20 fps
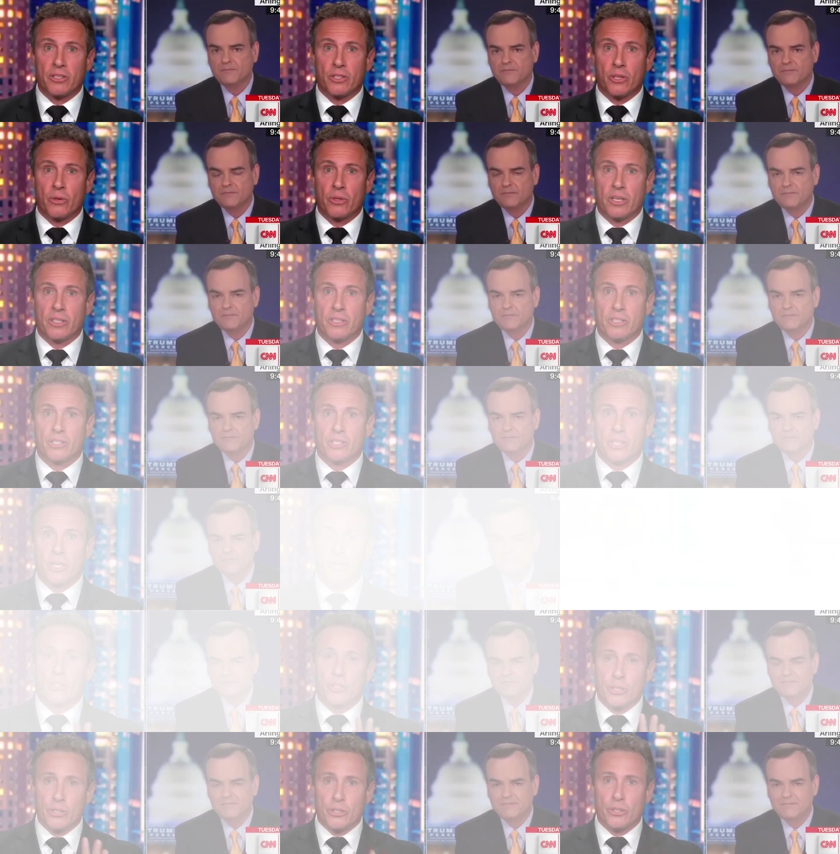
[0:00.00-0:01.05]
Speaker 1: the zone on this show.
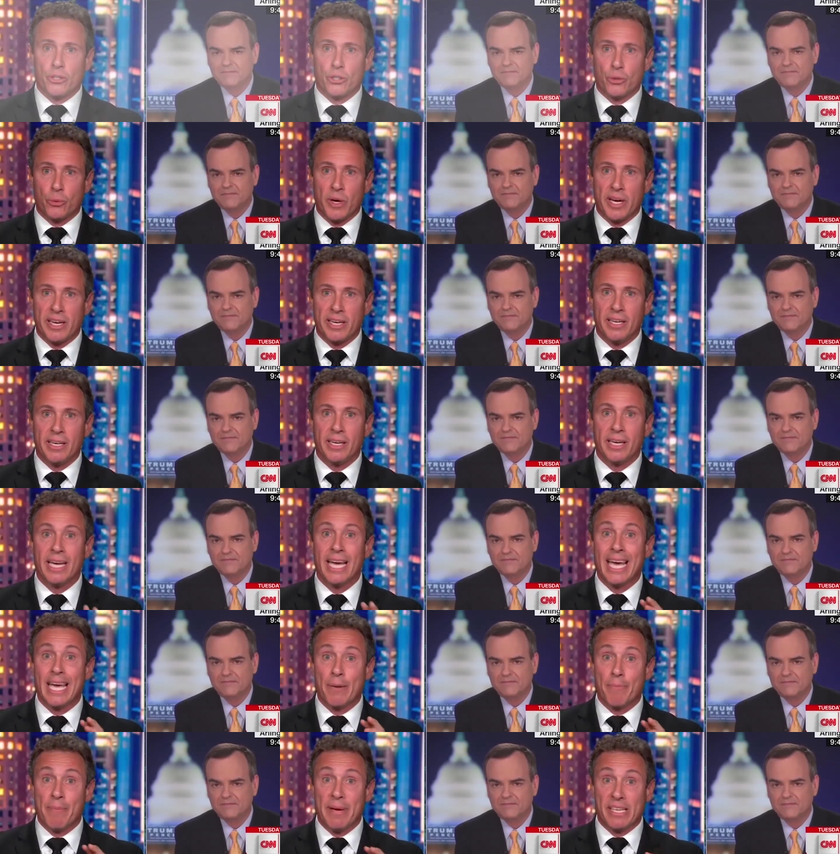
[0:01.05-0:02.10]
You took your swing. It